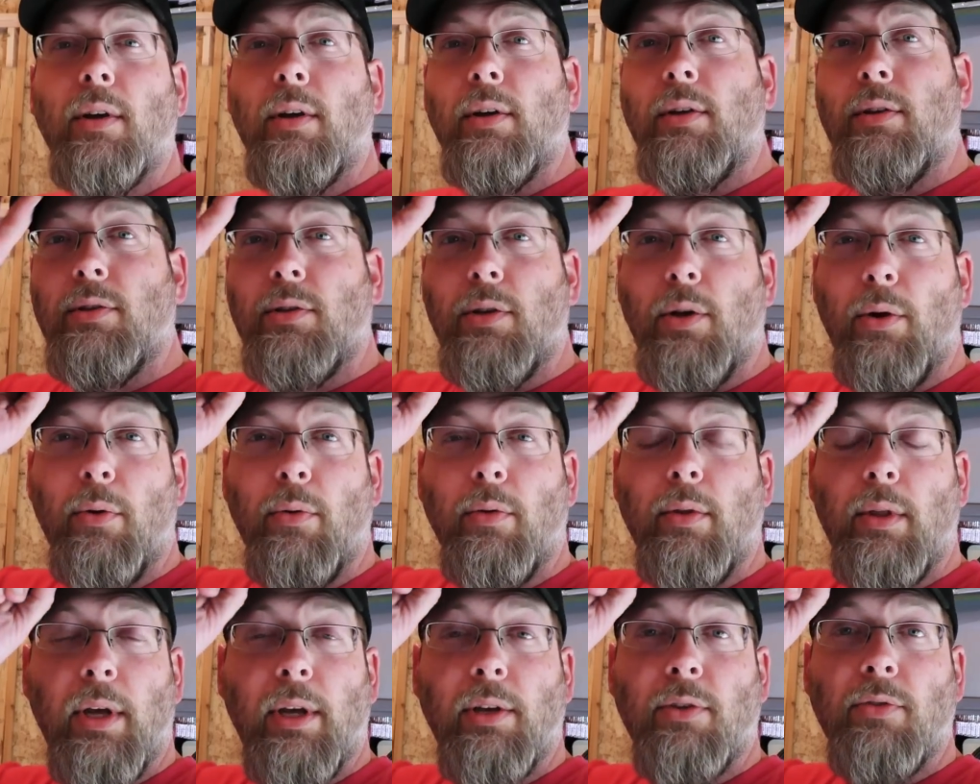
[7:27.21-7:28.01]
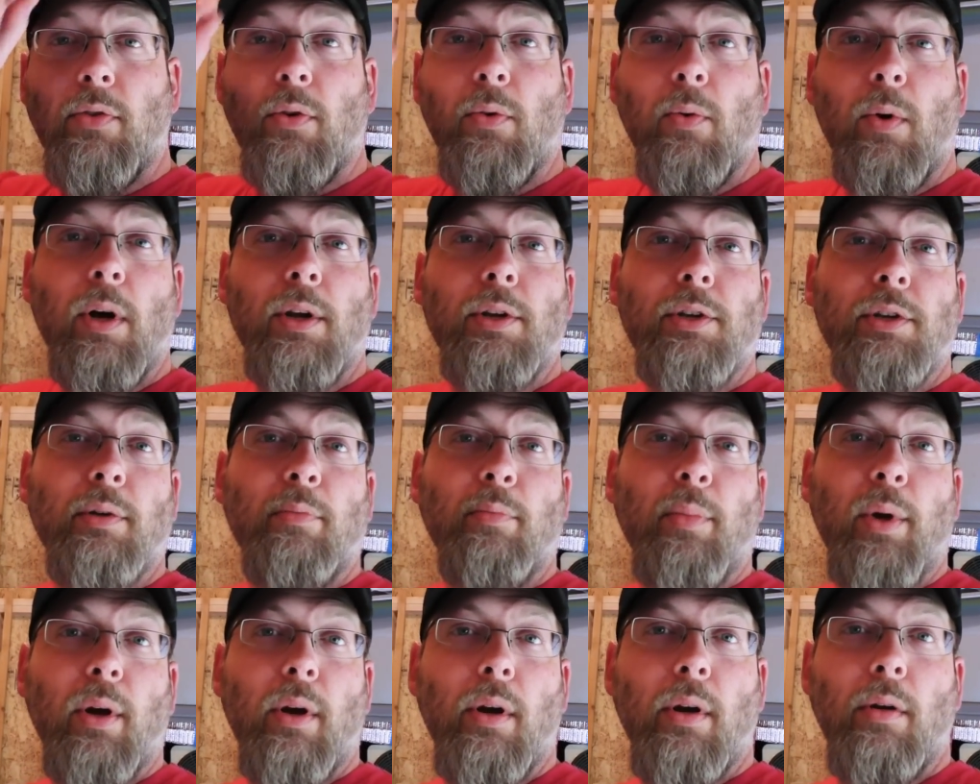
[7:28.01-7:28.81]
So thanks for watching
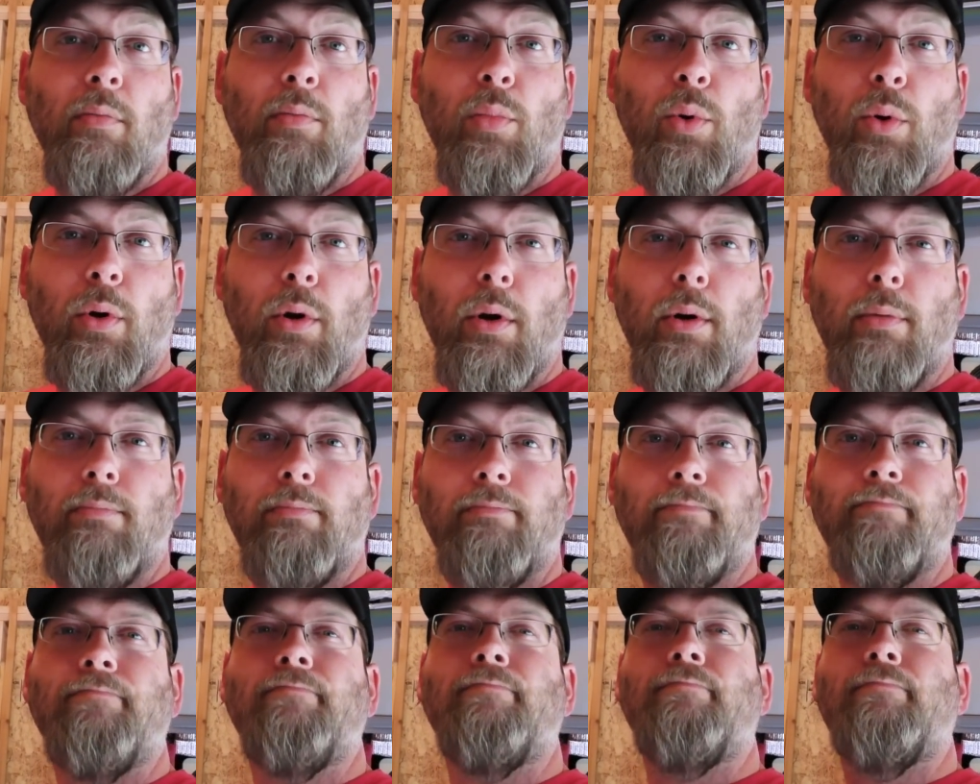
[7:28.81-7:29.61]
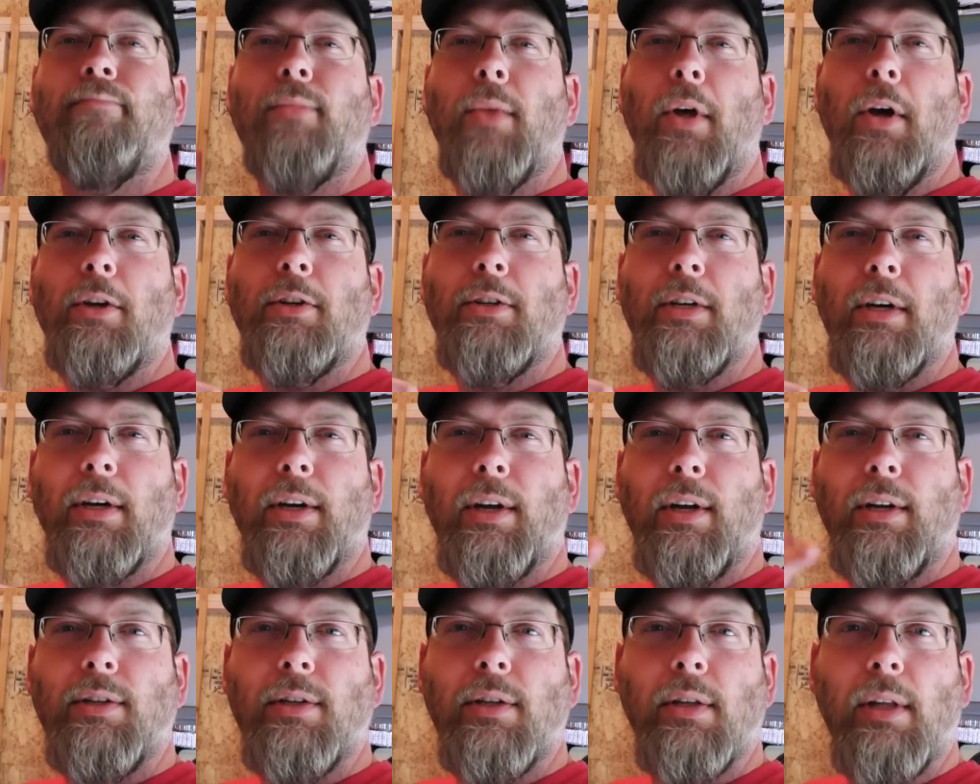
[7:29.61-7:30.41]
Bearded and Bored. I'll talk
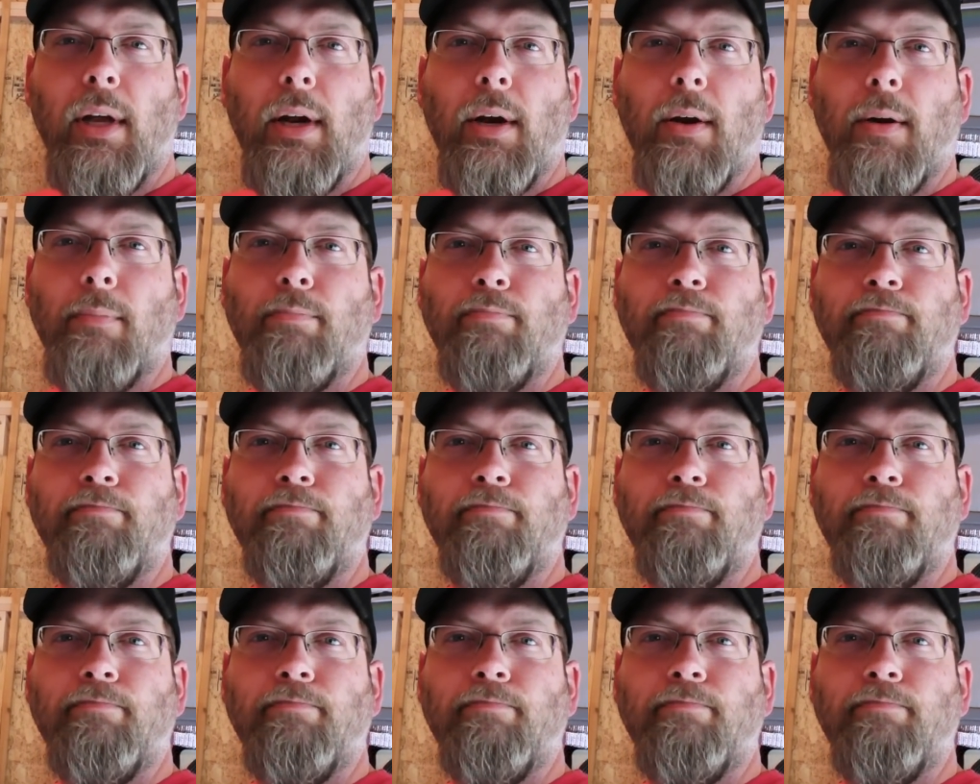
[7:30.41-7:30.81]
at you later.